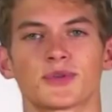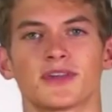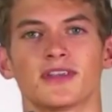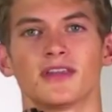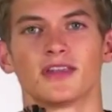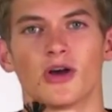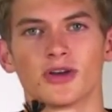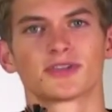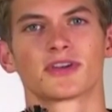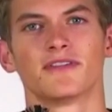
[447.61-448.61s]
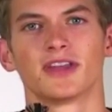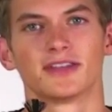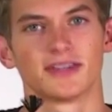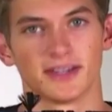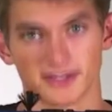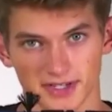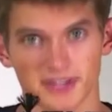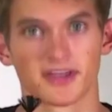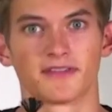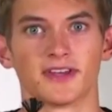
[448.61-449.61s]
with it, also giving it a
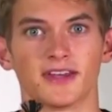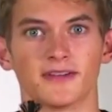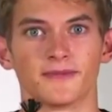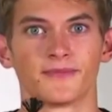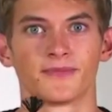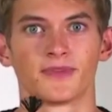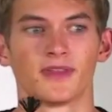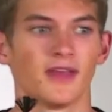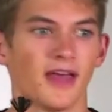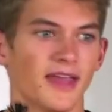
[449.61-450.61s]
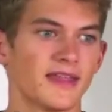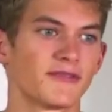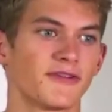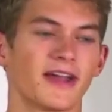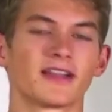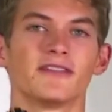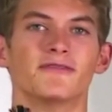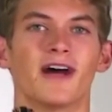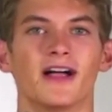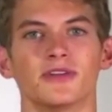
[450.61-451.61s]
6 out of 10. And then finally,
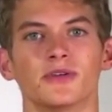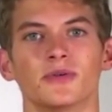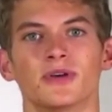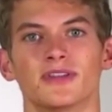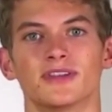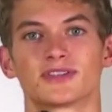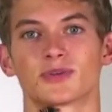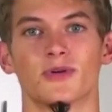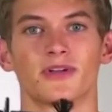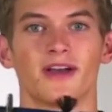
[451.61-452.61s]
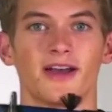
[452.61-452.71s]
value. This sword,